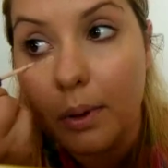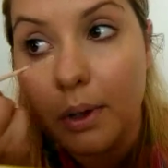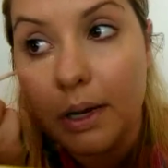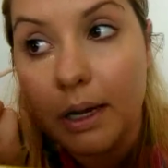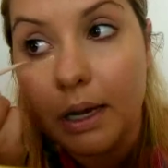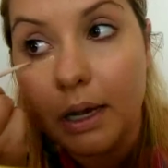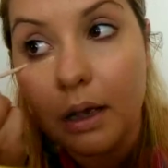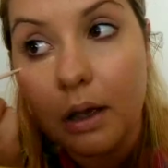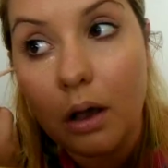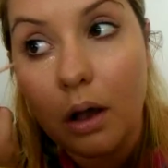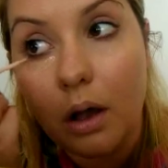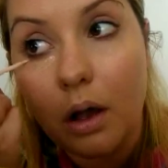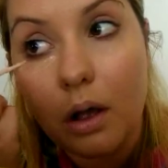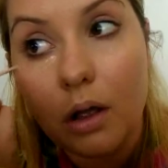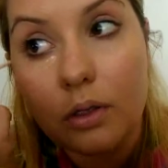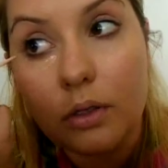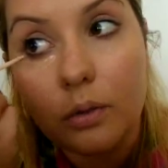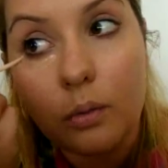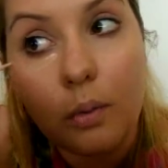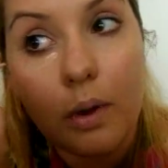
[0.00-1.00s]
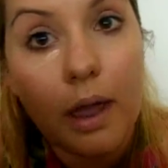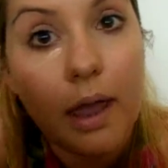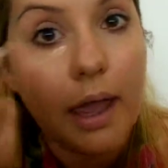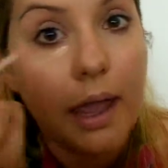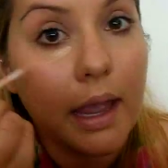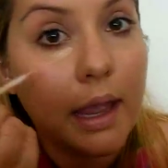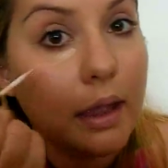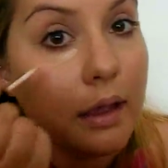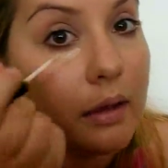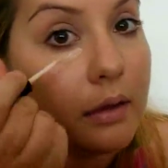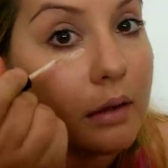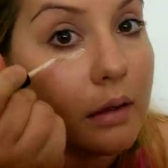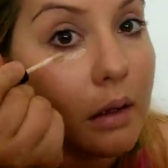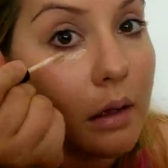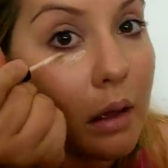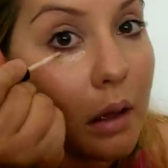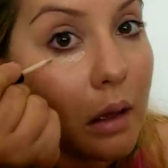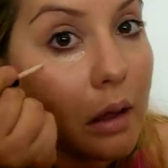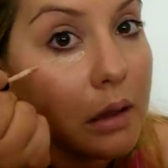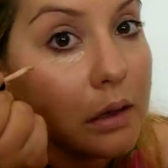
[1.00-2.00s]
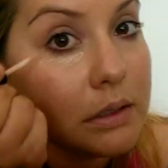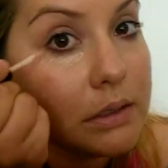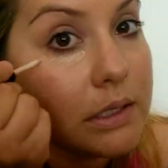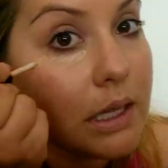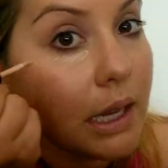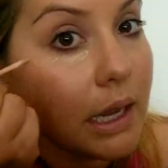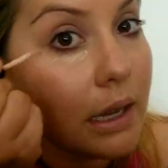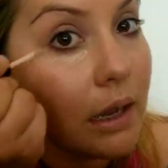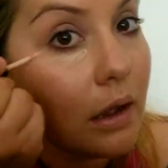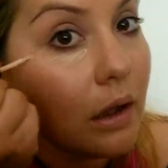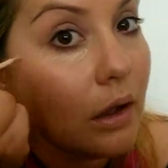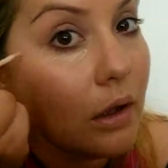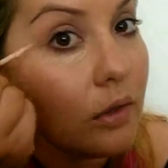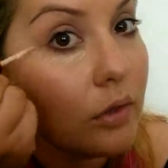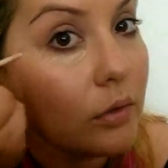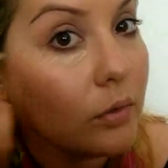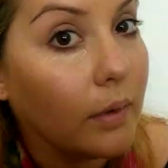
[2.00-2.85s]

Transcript: Put it all the way, take it all